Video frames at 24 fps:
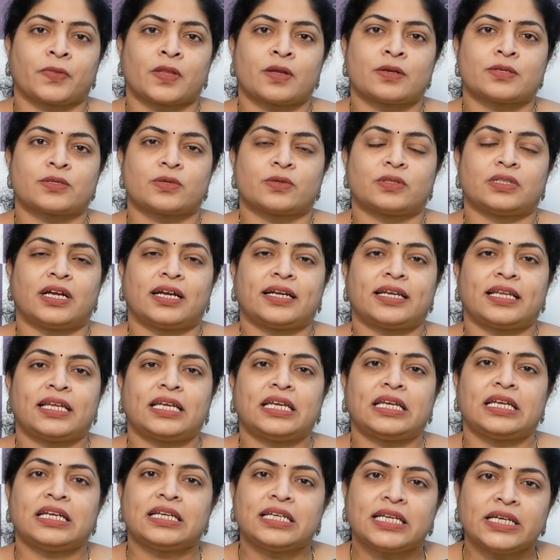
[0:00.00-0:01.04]
so that
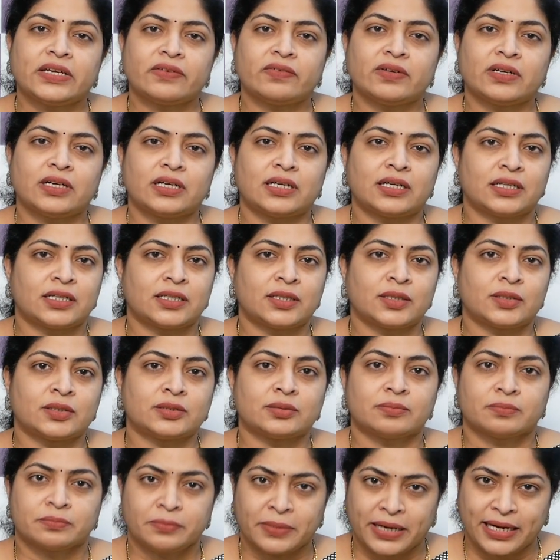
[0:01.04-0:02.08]
he'll give a
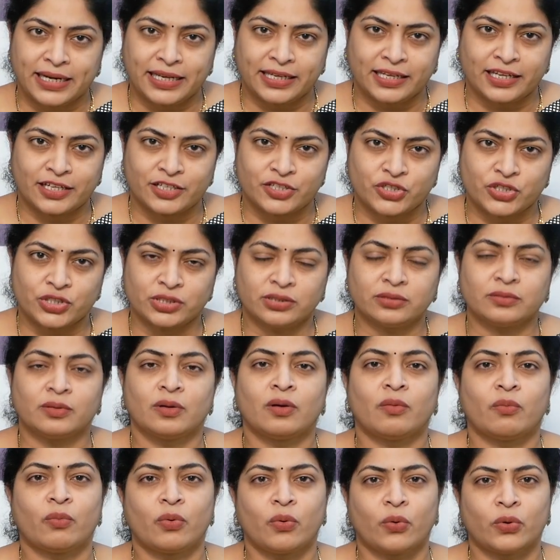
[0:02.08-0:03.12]
medication
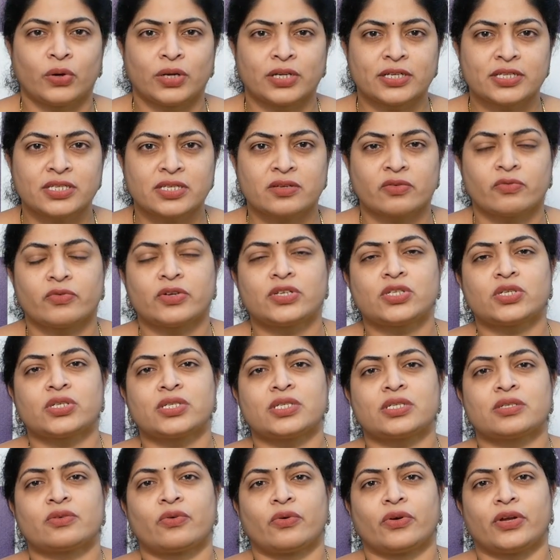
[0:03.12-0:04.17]
bolus which
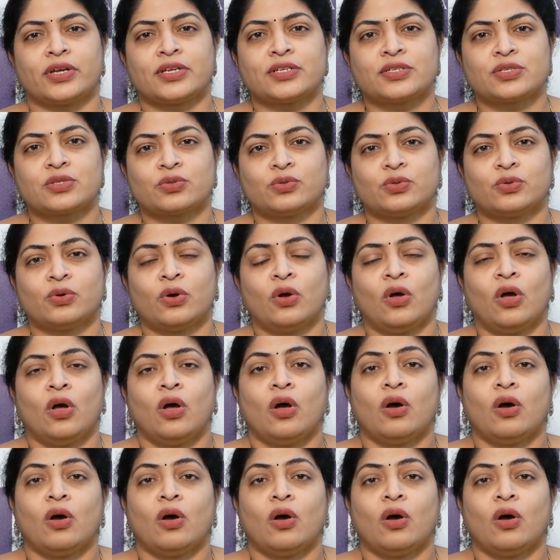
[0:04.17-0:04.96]
is going to